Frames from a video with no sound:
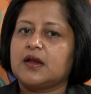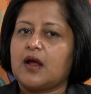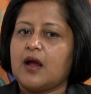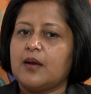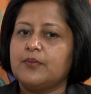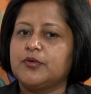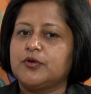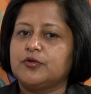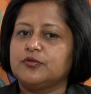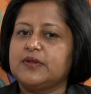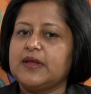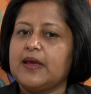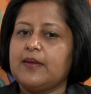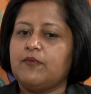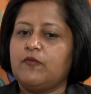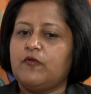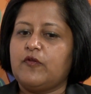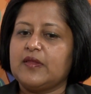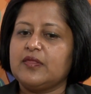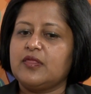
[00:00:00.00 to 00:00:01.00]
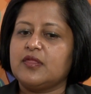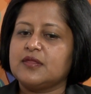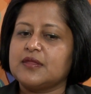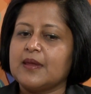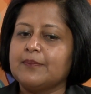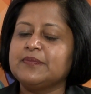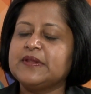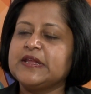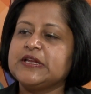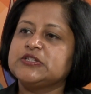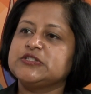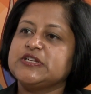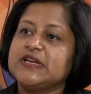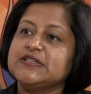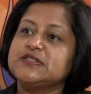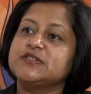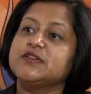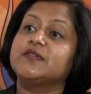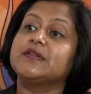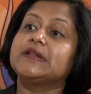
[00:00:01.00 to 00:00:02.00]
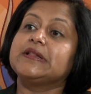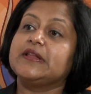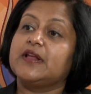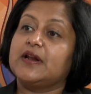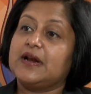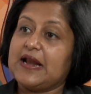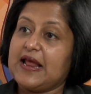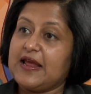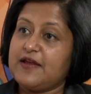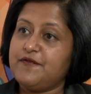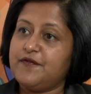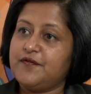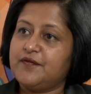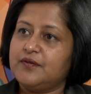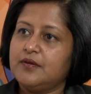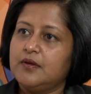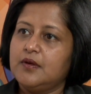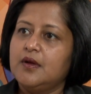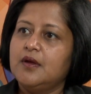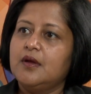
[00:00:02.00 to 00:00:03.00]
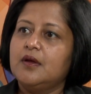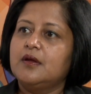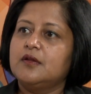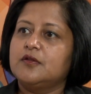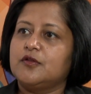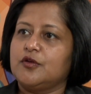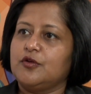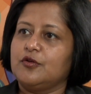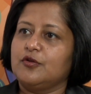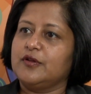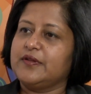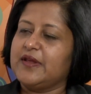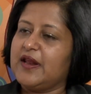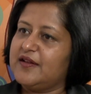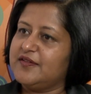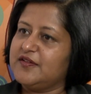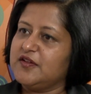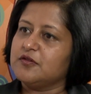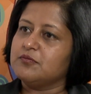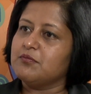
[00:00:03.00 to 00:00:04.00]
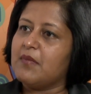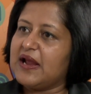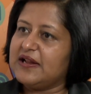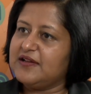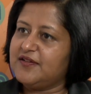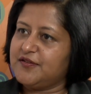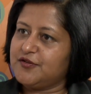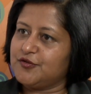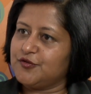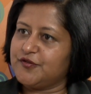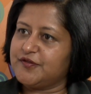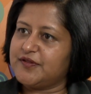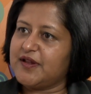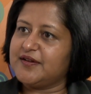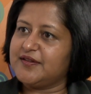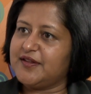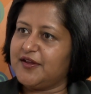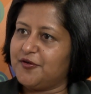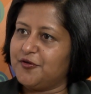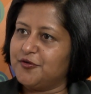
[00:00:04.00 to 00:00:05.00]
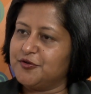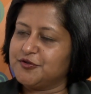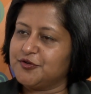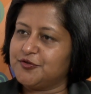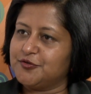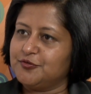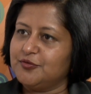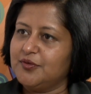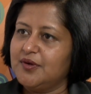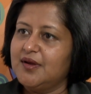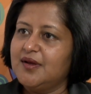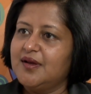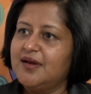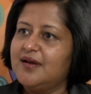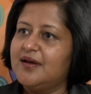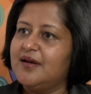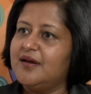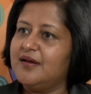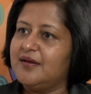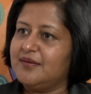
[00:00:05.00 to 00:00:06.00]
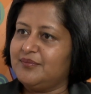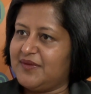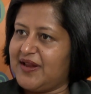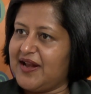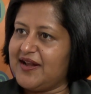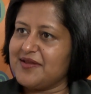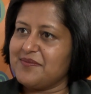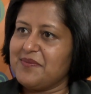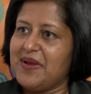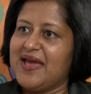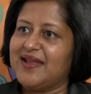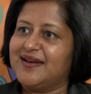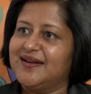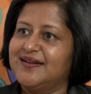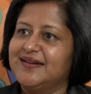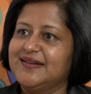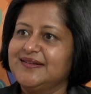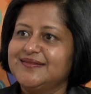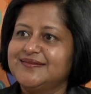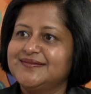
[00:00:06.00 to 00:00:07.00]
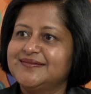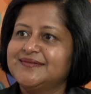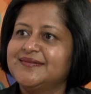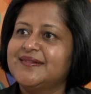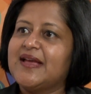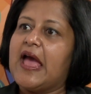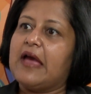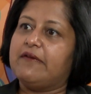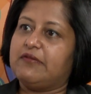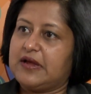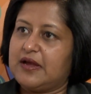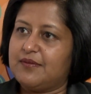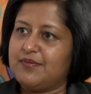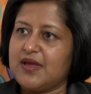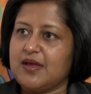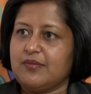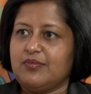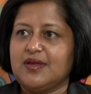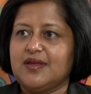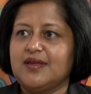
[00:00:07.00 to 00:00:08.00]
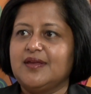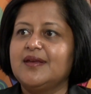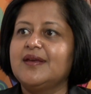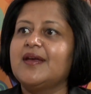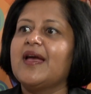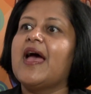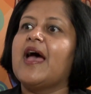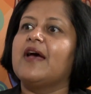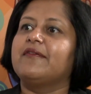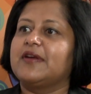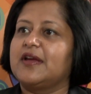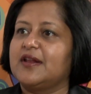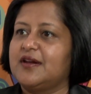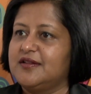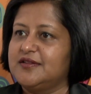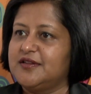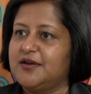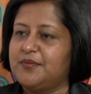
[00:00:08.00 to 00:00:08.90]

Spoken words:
come to them when something changes in their life. So, you know, there are these milestones that they go through. Getting married, having a baby, having another